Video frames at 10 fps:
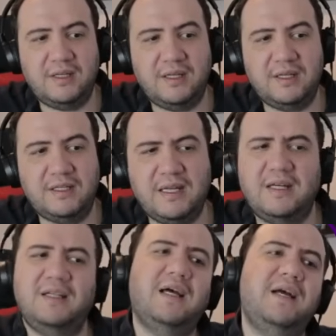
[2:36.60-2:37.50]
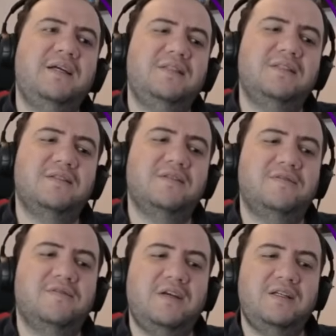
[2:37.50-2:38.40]
Is that a lion's
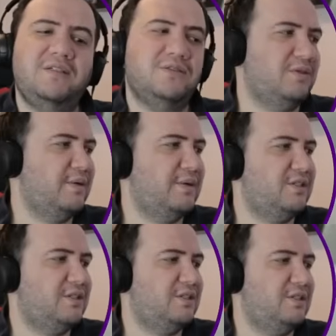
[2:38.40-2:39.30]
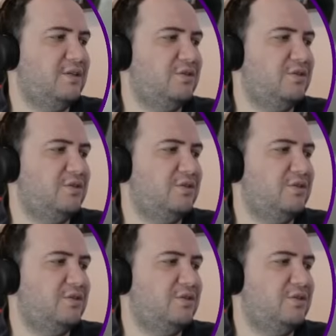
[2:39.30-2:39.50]
face, or am I just seeing too